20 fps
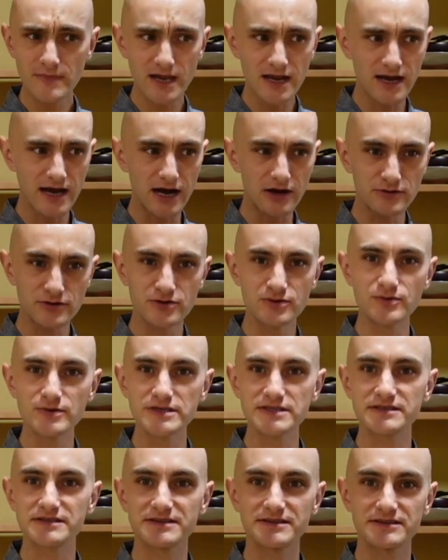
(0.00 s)
how to
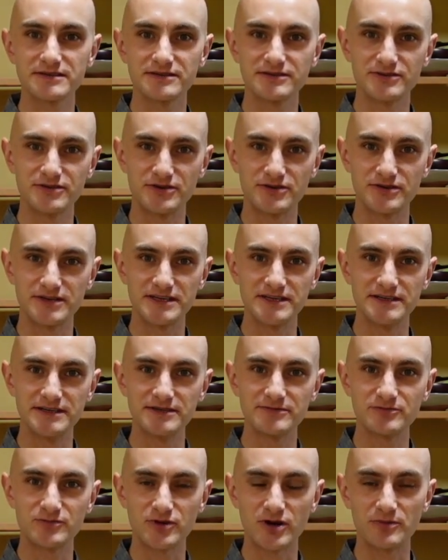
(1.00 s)
whisk your tea
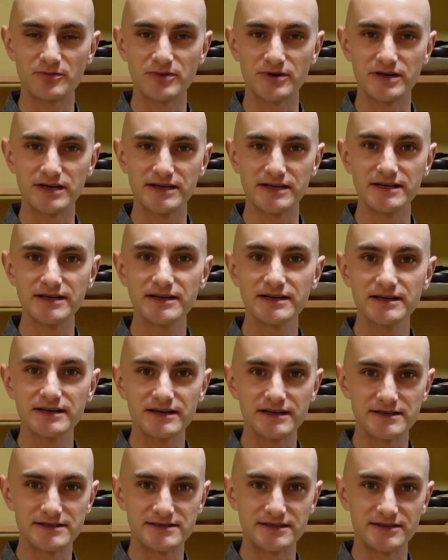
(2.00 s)
properly,
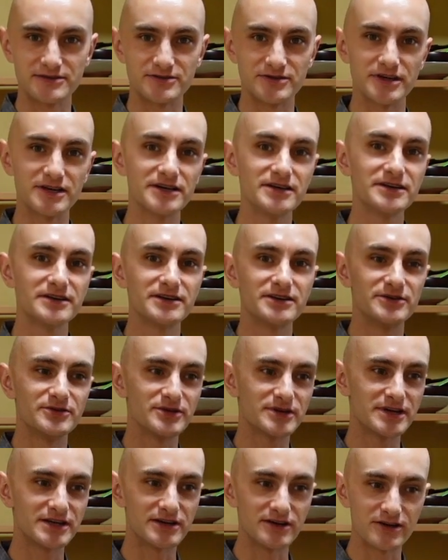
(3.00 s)
etc. You
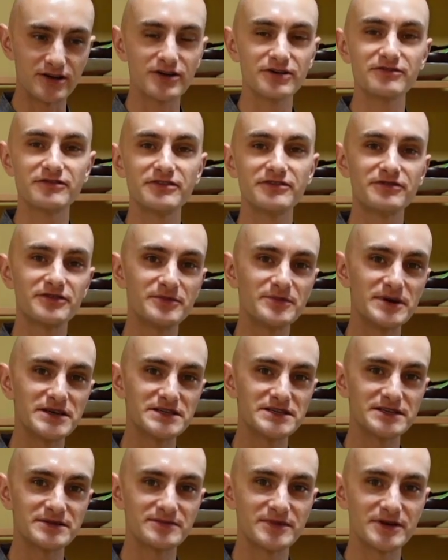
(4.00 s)
will get a lot of
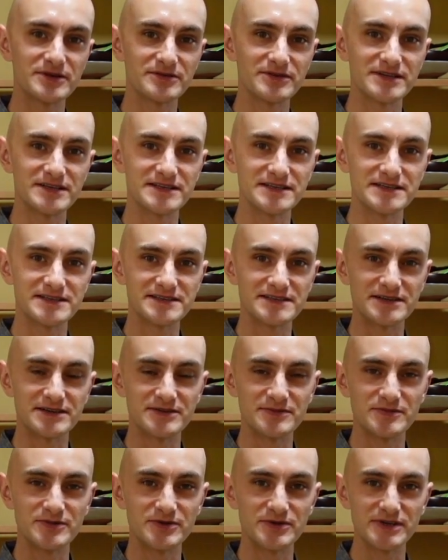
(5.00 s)
information about the tea
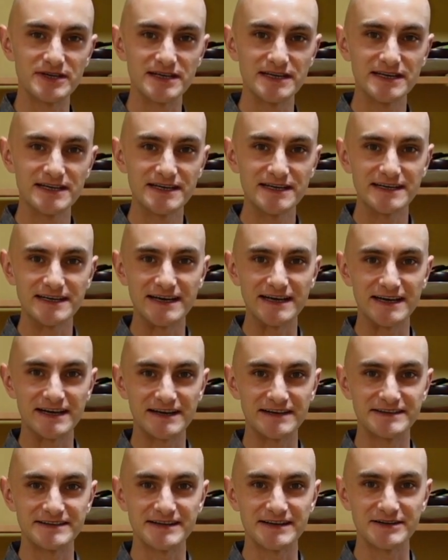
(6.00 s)
ceremony,
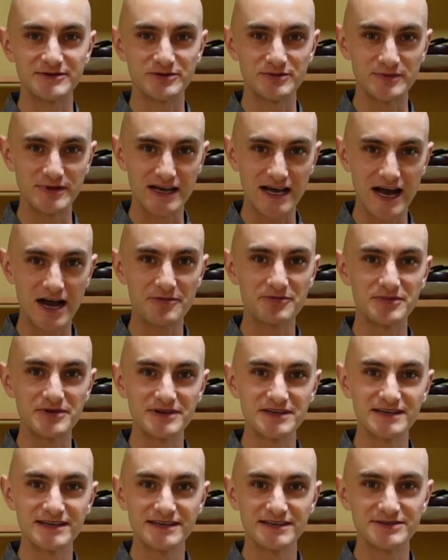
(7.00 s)
and I will be
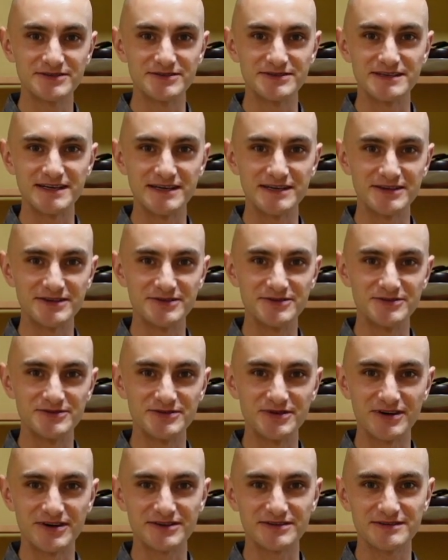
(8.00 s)
happy to take
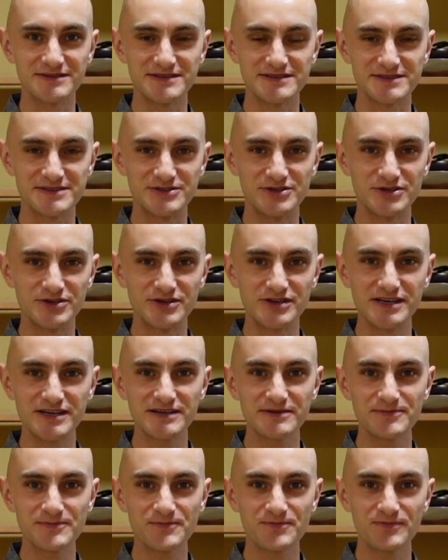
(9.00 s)
you on this
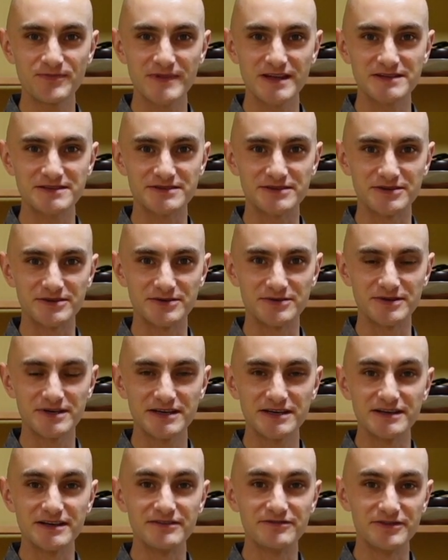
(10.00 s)
journey. So
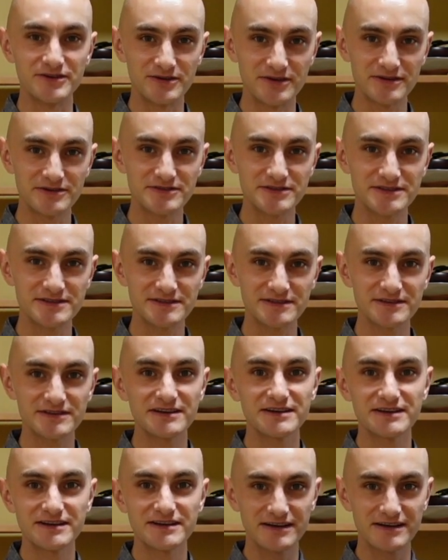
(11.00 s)
if you're interested,
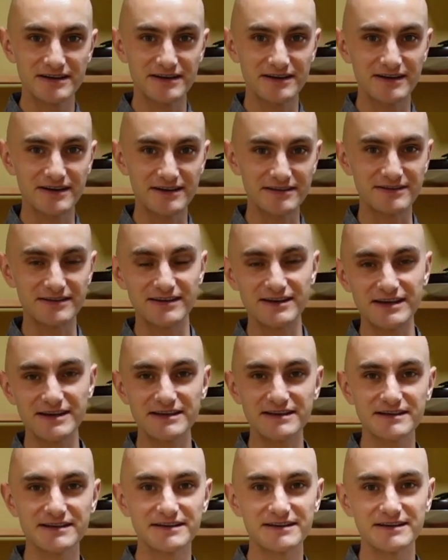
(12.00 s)
click the
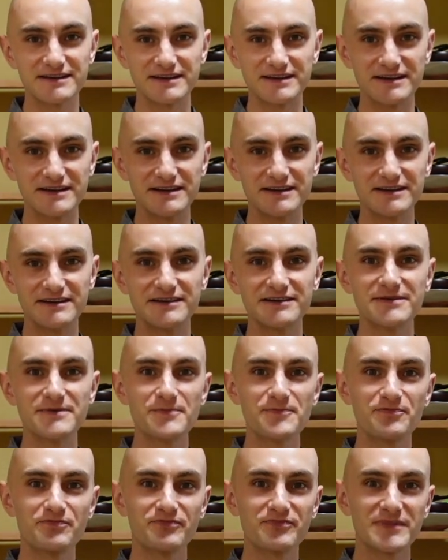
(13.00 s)
link in
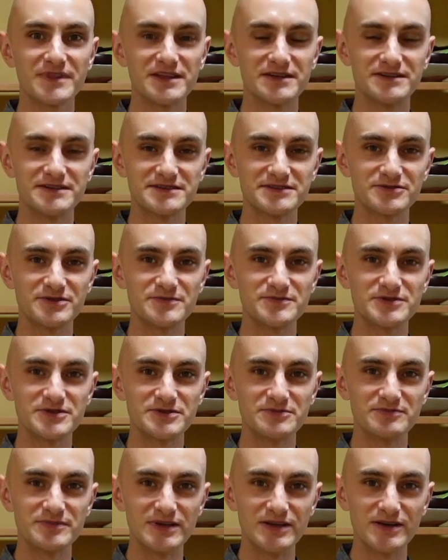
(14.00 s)
the
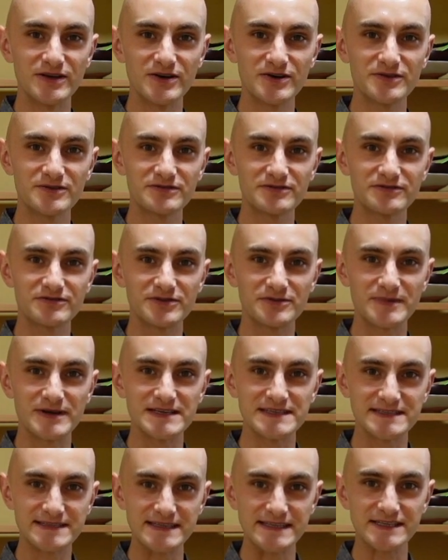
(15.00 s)
description below for my
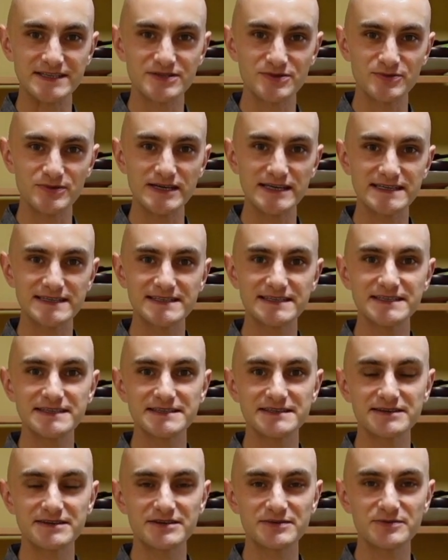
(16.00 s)
6 weeks tea
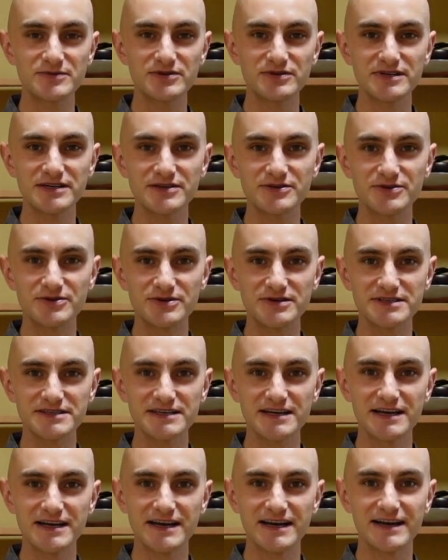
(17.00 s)
ceremony course,
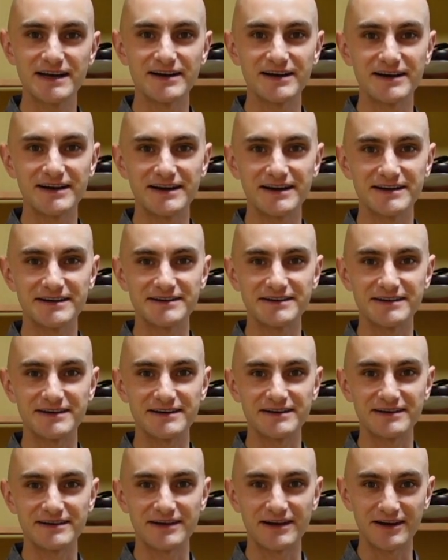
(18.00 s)
and
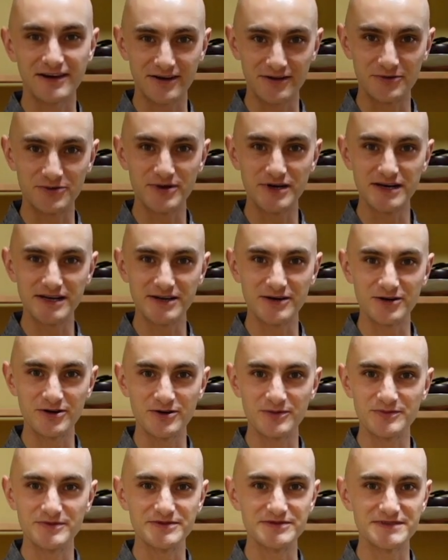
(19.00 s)
I really
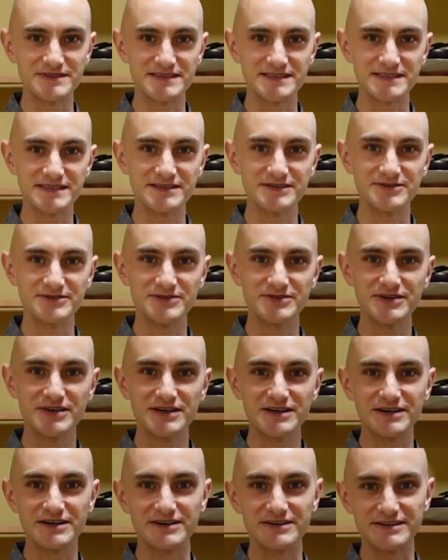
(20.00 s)
hope to see you
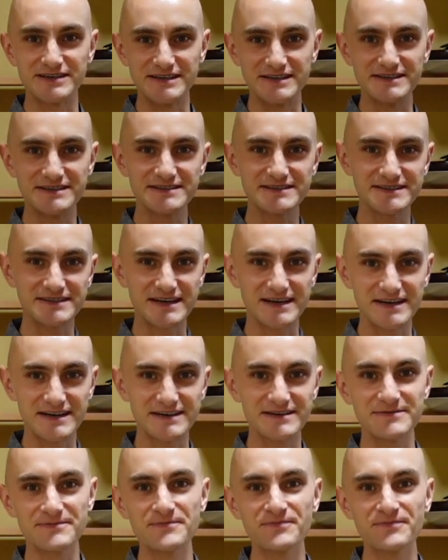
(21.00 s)
on the inside,